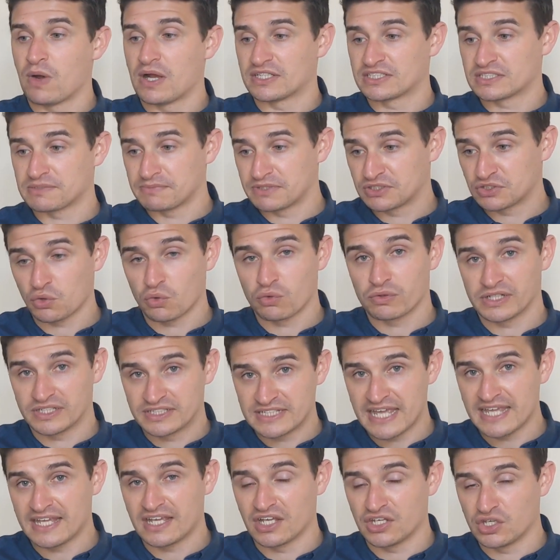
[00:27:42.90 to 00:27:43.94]
where somebody's already
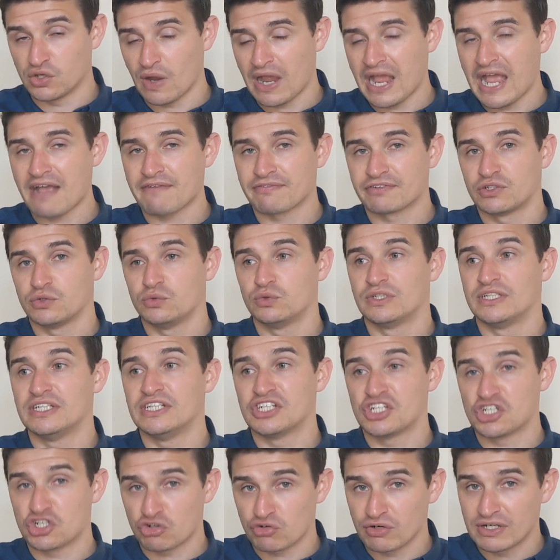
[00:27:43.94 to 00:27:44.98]
taken, you have to
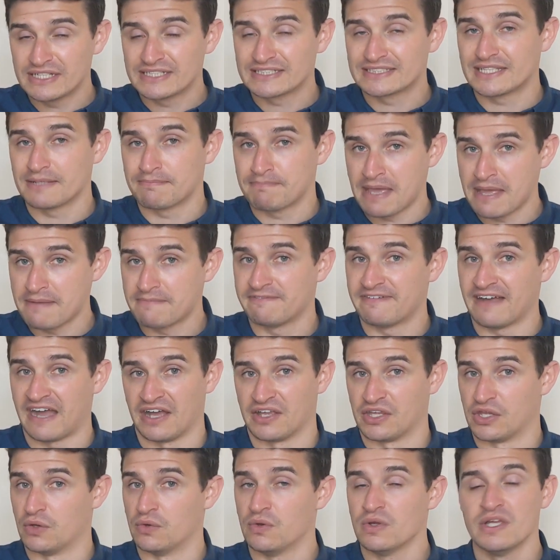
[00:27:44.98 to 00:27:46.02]
decrease the pip
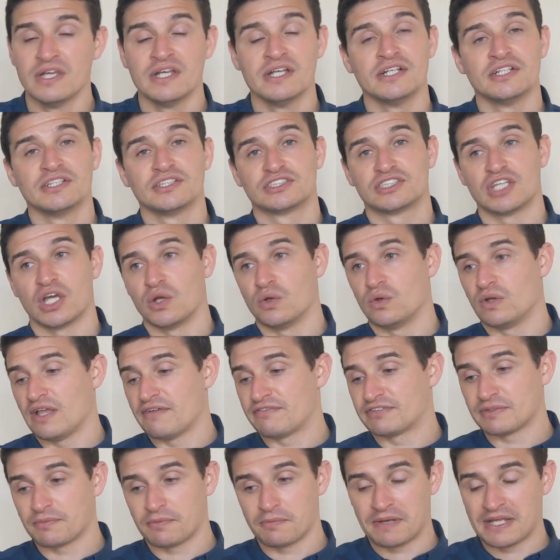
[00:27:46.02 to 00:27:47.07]
value. So
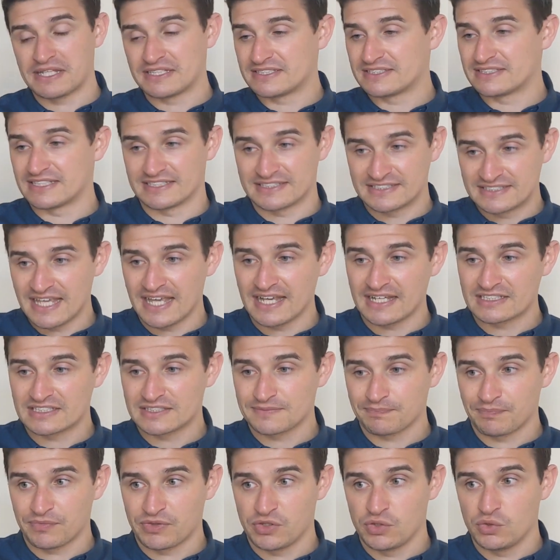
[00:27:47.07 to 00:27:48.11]
if someone places a
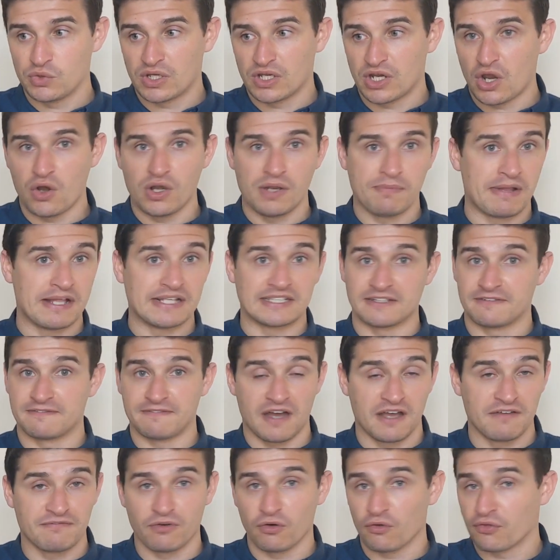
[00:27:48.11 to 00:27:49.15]
6, you can only place a
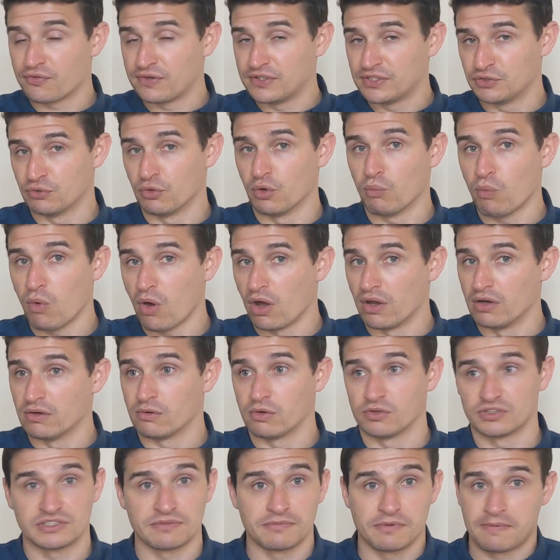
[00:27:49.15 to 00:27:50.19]
5, 4, 3, 2, or 1,
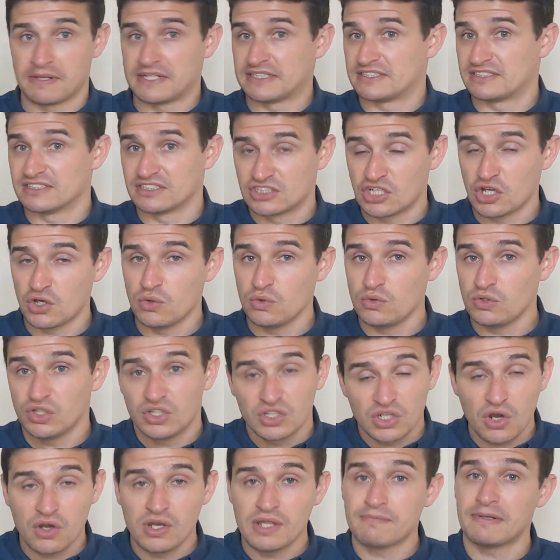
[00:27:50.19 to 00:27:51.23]
or if somebody places a 2,
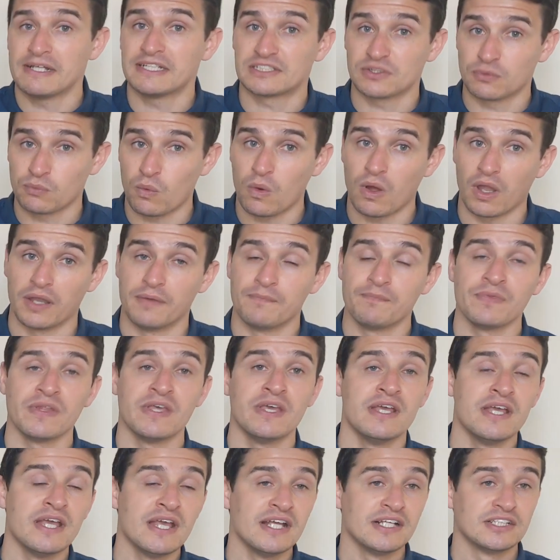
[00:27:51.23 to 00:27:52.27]
you can only place a 1.
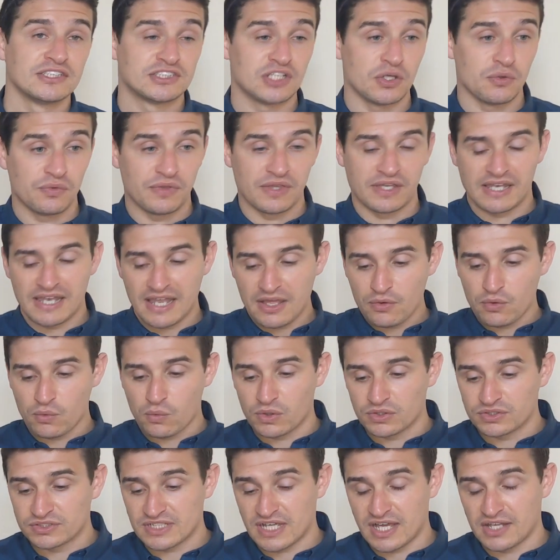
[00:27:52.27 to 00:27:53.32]
So the lower
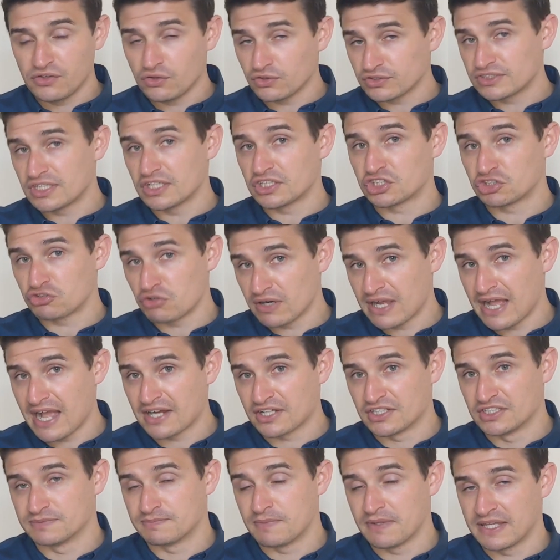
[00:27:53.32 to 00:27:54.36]
ones are not such strong
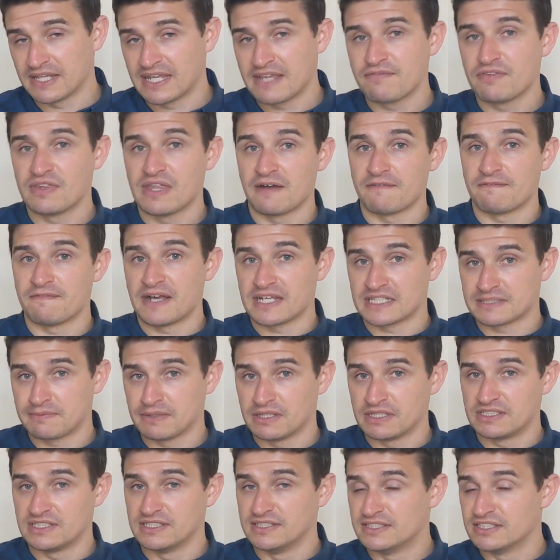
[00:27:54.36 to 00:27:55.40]
actions, but they give you that
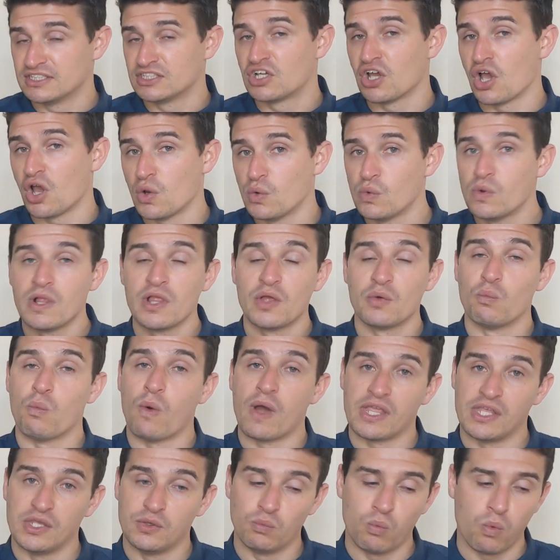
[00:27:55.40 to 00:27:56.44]
flexibility to go
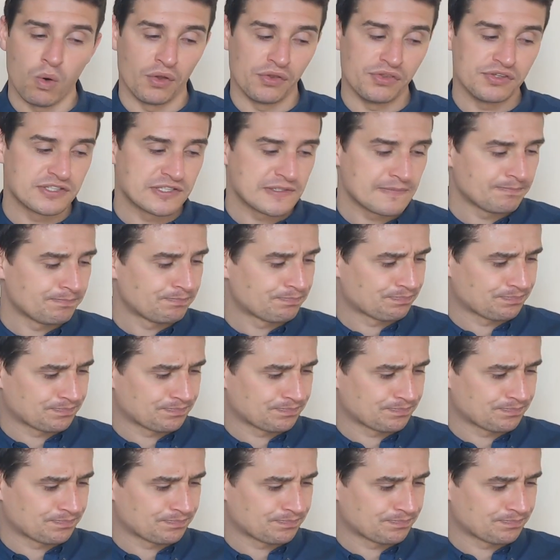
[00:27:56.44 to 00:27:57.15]
where you want.